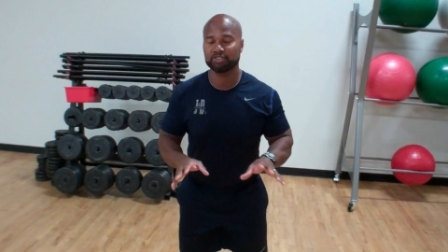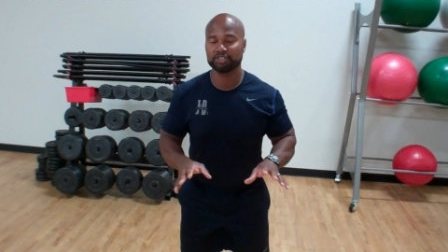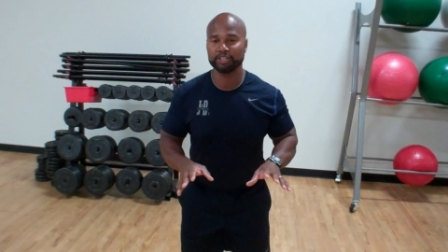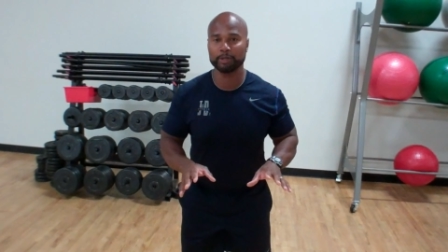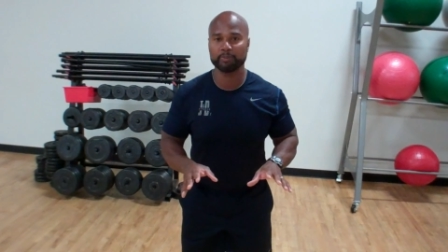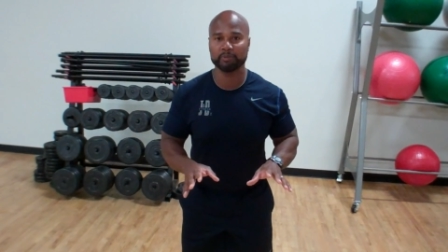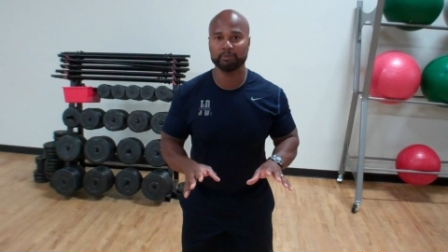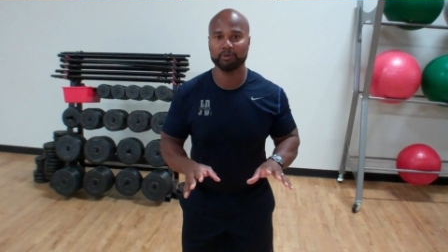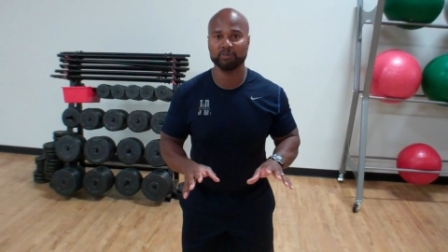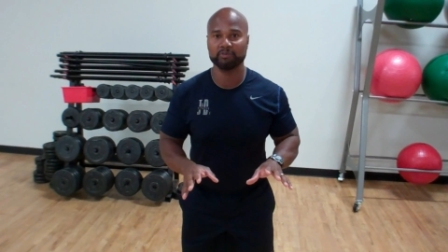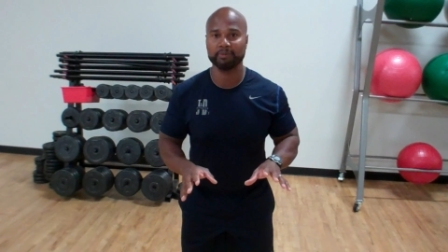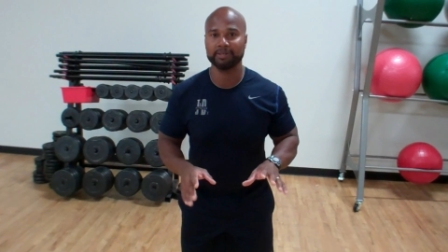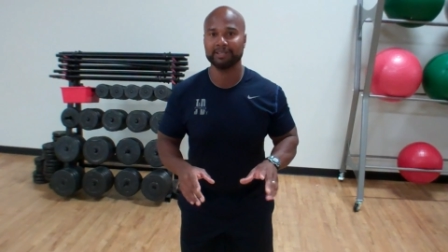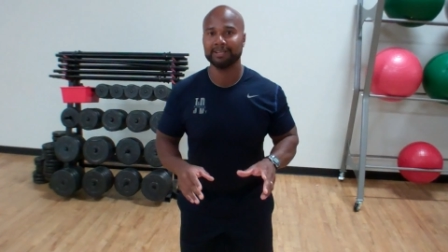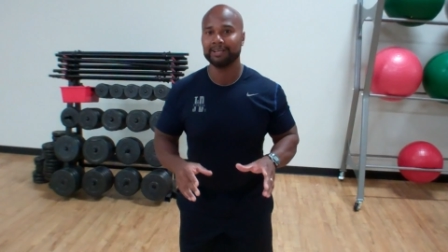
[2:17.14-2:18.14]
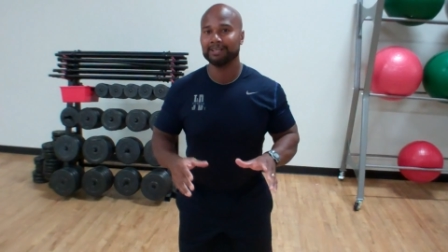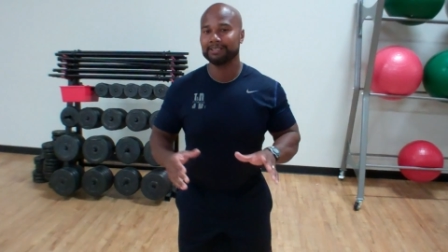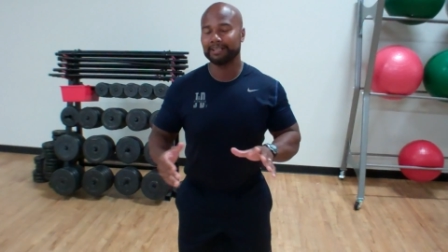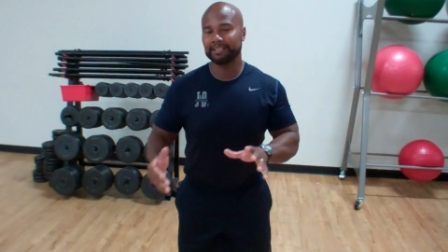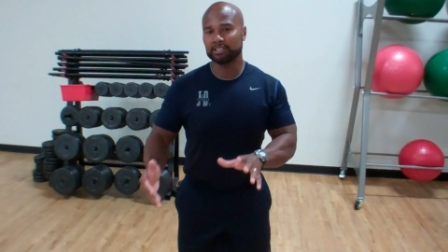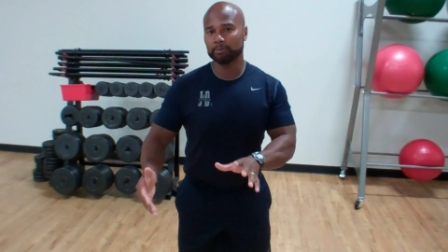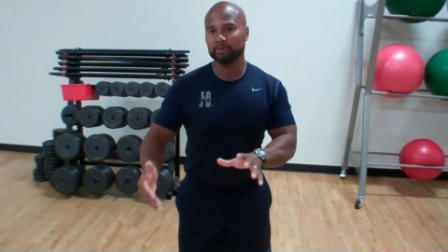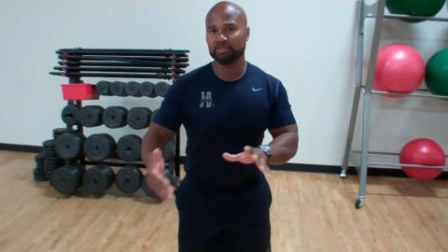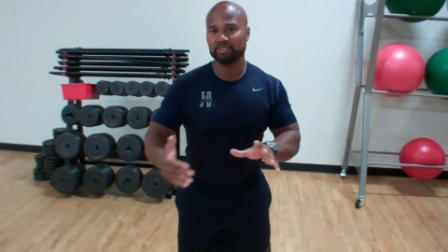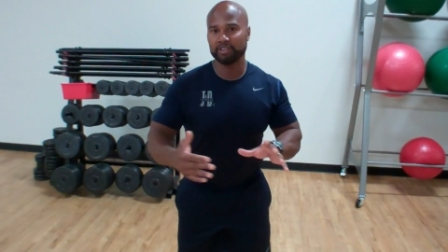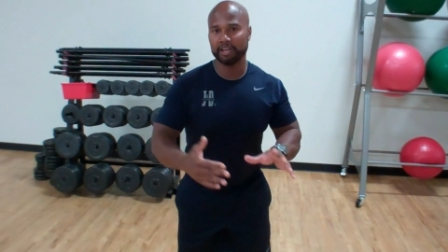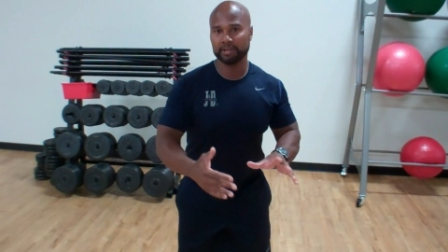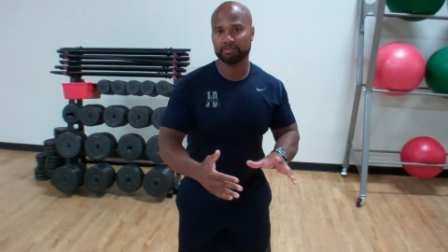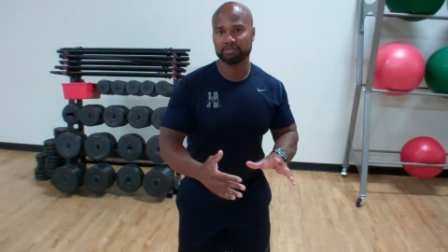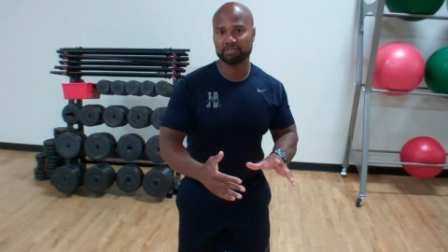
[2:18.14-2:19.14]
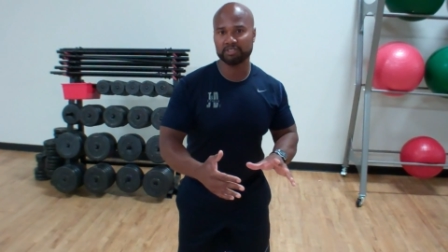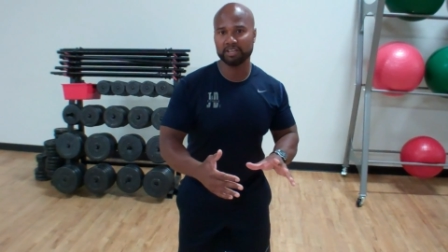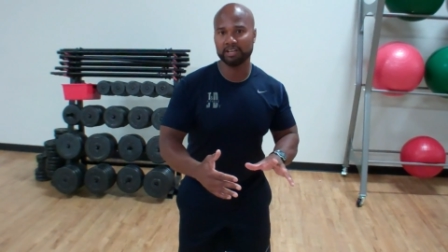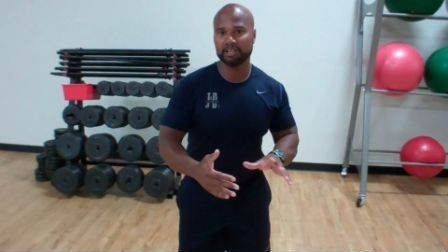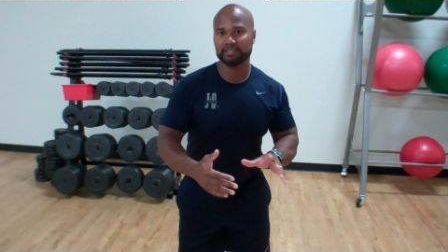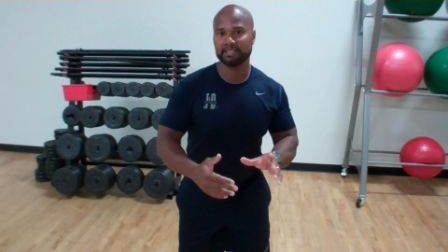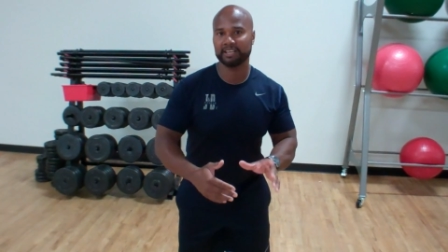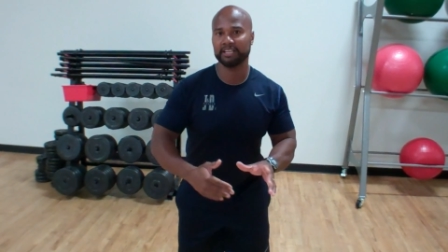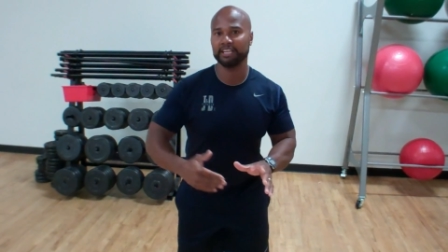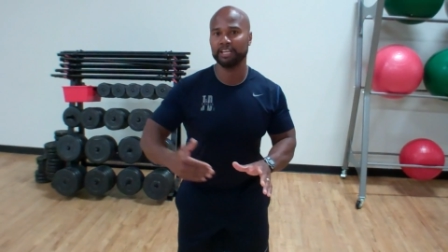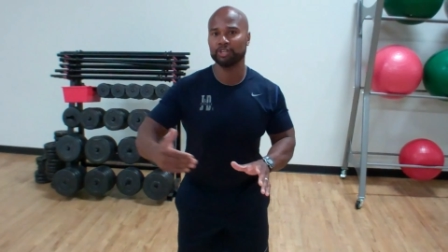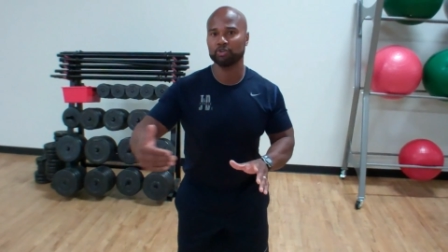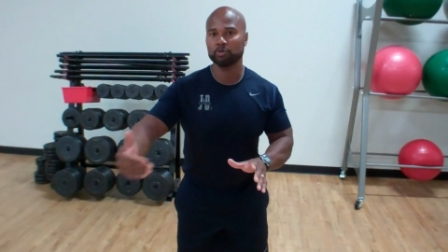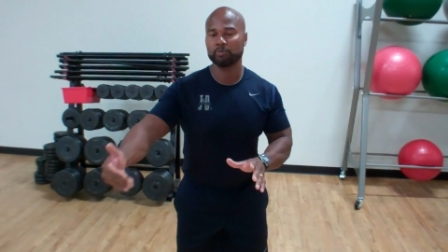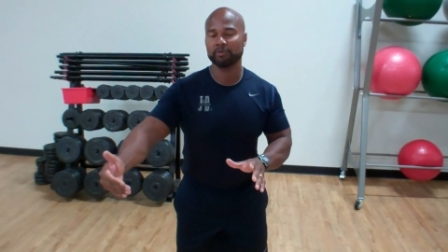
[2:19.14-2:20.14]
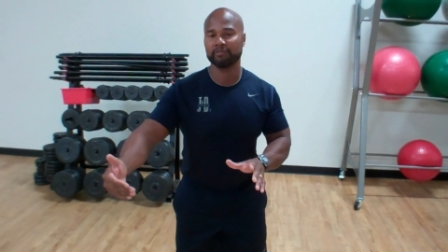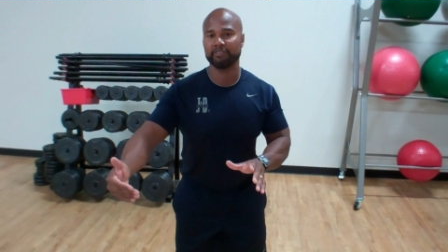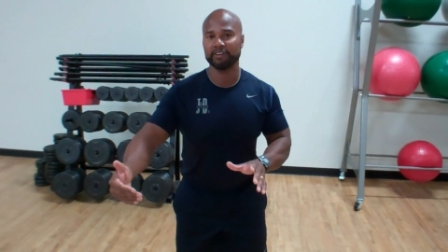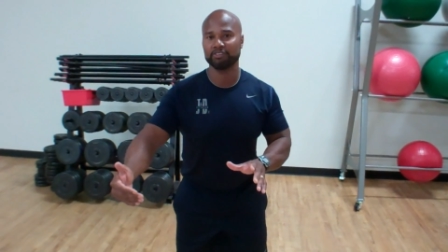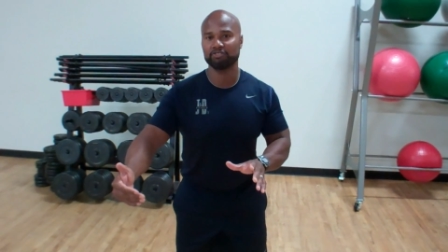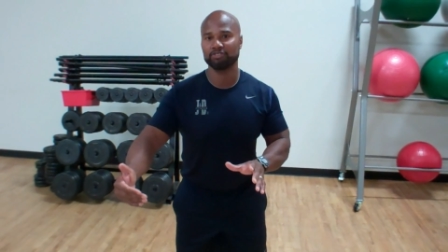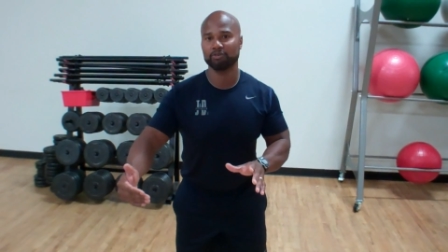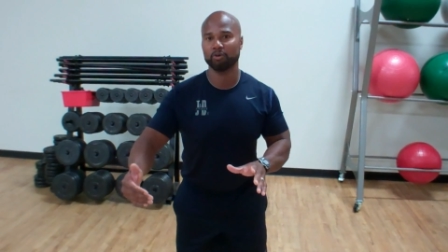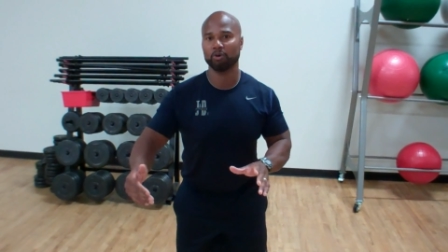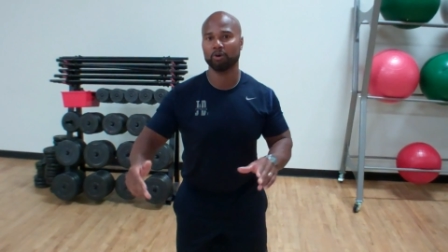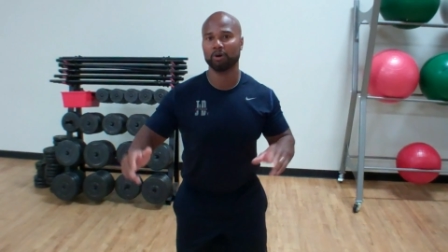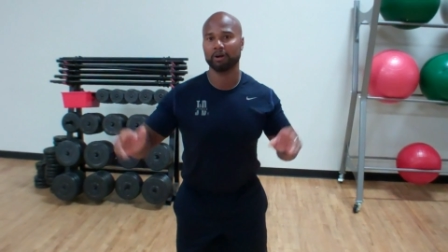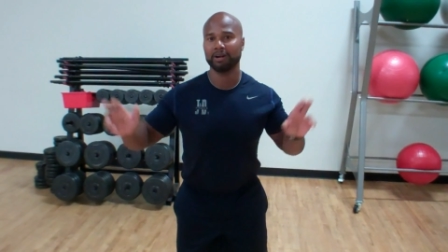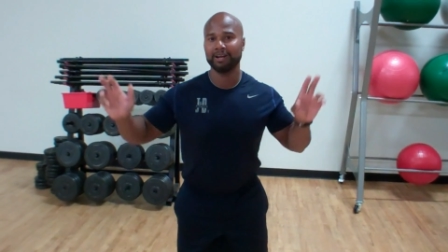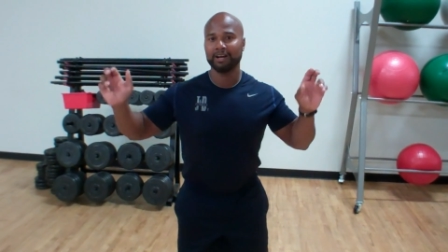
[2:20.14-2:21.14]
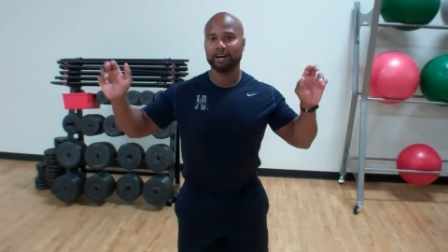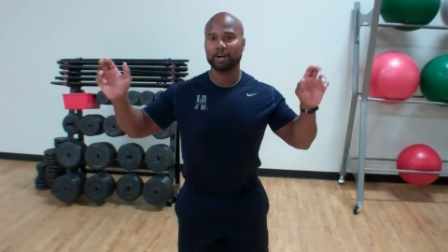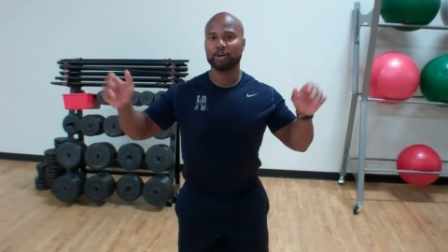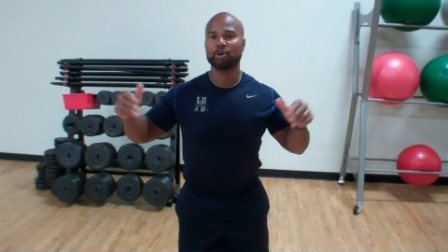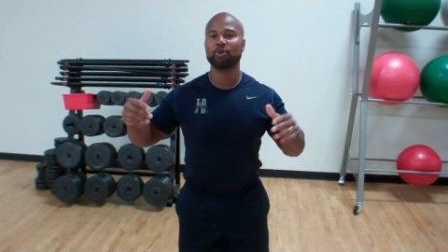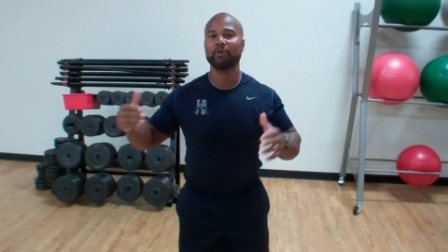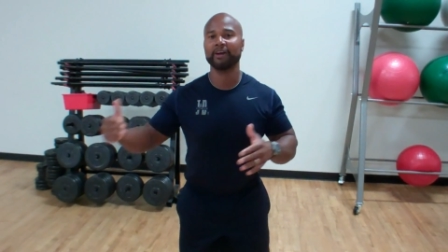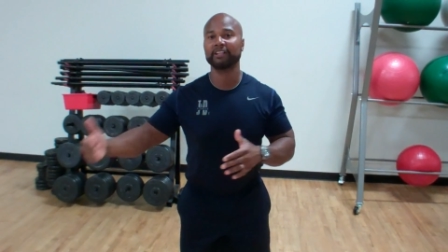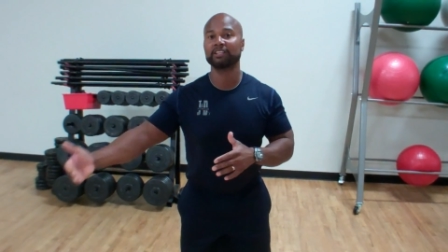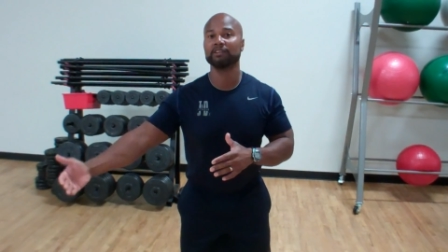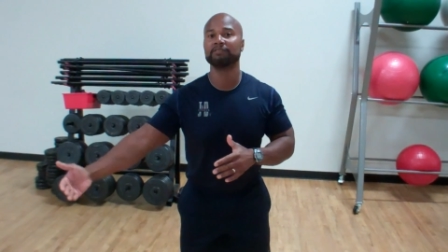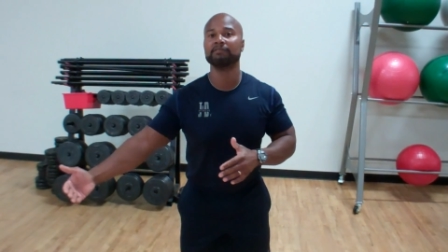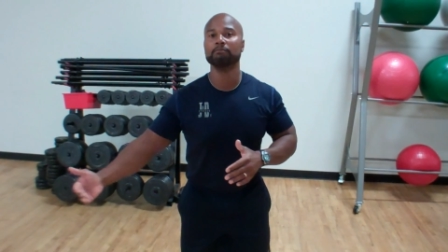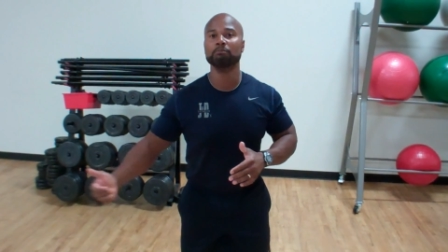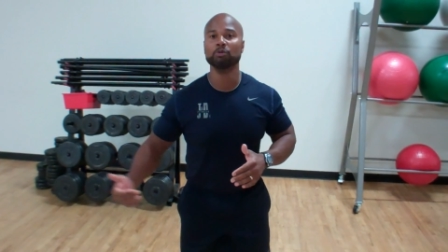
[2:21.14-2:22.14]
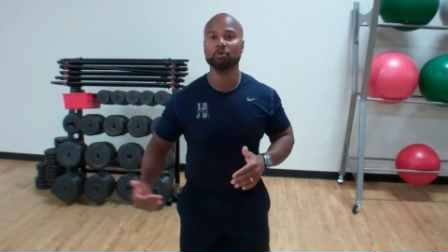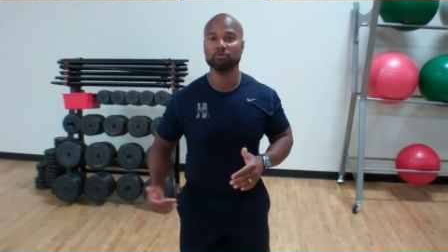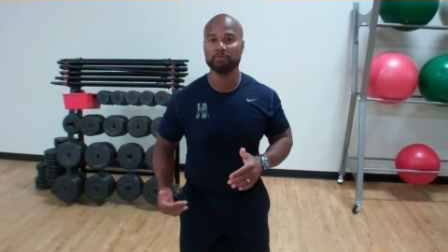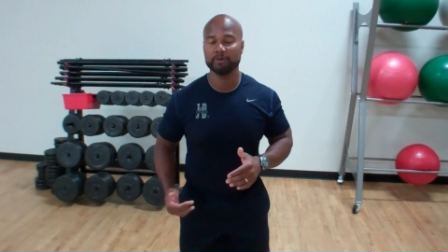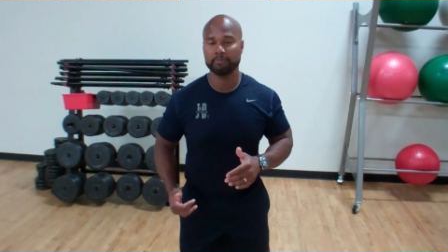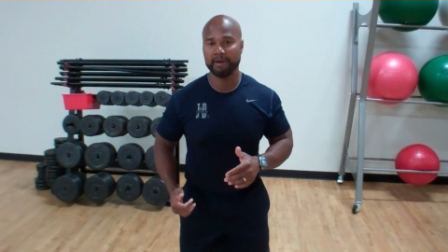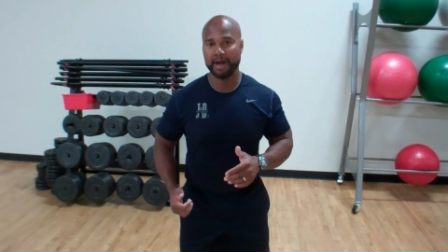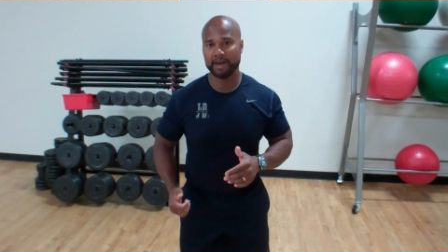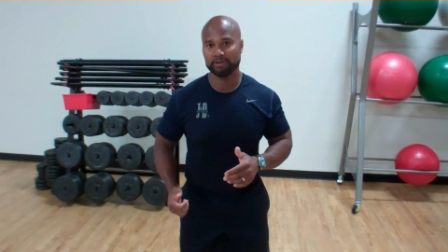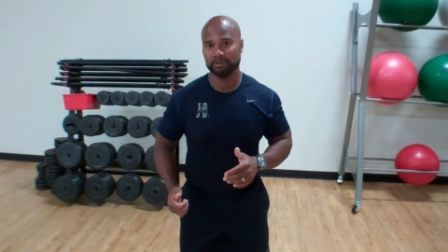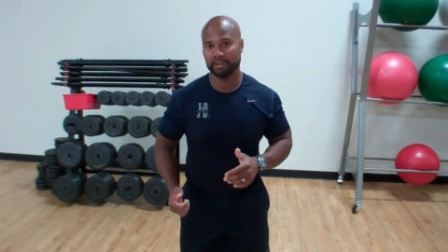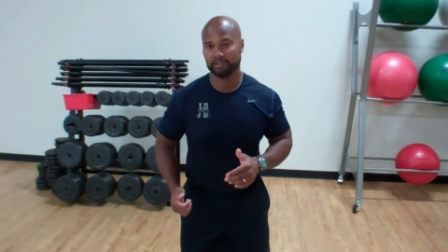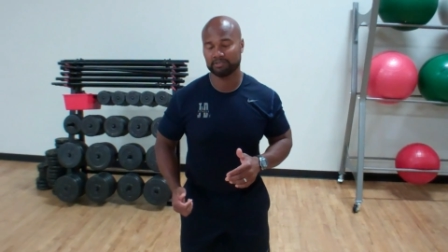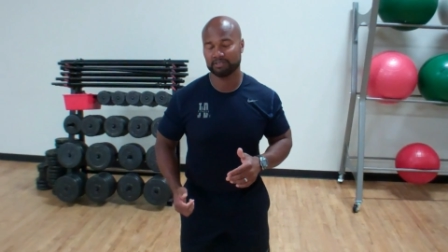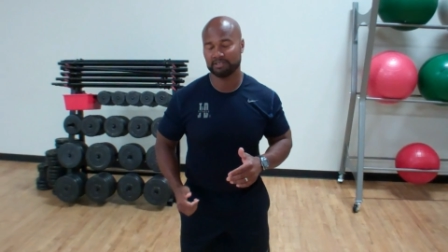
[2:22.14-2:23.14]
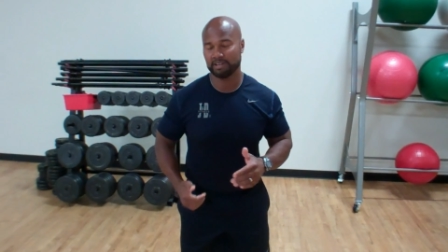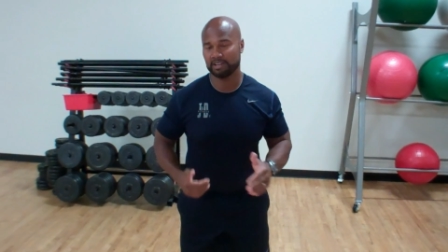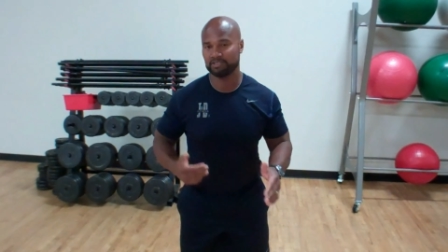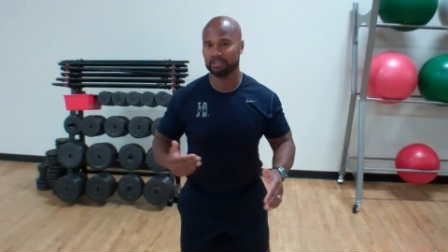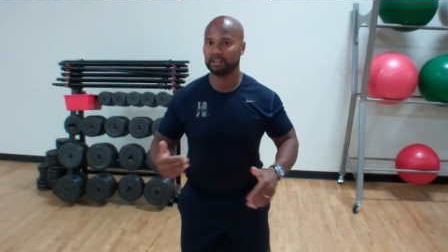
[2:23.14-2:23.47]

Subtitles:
sleeper movement. Not so much an exercise, again, injury prevention or corrective movement pattern exercise.